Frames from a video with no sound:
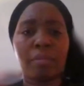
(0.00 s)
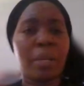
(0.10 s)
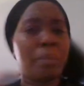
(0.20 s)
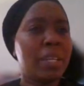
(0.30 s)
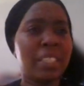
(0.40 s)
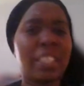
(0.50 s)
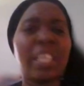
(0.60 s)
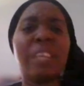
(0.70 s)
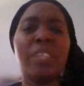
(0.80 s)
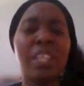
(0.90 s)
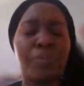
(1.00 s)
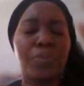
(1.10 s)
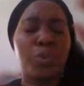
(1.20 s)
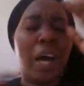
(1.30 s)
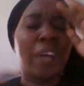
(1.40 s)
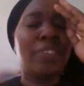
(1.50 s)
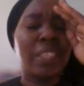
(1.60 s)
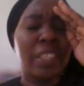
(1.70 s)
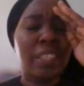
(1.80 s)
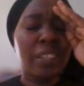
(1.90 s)
Please, even if you are
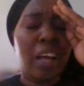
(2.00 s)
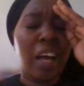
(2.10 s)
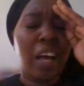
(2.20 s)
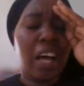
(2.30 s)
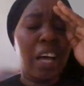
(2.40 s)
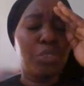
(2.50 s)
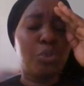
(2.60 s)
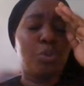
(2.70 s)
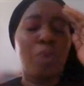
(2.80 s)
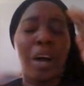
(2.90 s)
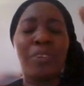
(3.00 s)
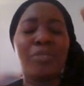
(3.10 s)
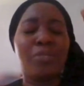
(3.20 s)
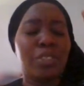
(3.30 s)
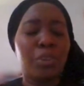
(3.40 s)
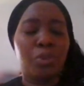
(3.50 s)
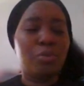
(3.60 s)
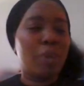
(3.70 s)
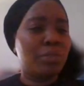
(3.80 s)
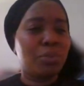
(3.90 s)
reading, uh, you you are you know
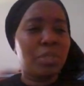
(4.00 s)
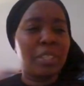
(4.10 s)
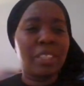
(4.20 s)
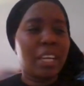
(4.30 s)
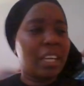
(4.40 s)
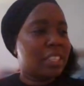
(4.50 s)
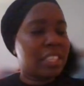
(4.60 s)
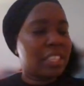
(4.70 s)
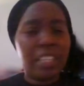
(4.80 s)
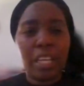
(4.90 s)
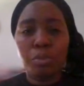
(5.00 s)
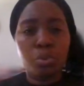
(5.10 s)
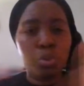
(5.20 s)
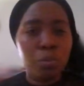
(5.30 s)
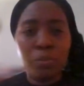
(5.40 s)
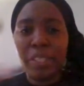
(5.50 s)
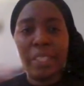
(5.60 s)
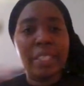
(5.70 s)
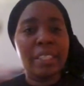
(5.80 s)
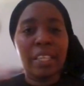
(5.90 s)
you are doing this uh, Zoom
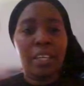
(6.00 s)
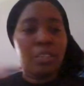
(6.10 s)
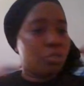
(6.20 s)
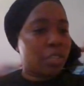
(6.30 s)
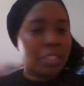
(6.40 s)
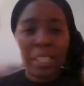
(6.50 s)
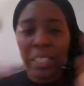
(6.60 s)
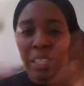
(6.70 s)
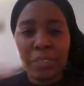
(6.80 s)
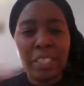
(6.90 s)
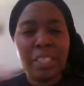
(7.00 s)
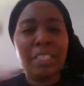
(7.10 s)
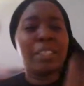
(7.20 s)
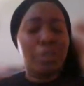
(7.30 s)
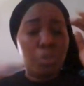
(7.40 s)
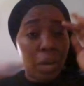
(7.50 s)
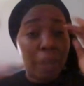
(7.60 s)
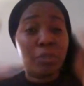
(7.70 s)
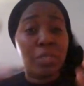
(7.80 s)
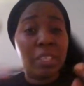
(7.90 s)
reading, you just started reading. You
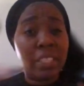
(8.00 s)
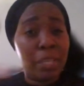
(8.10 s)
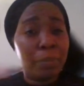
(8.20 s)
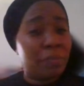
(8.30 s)
have to say sleep.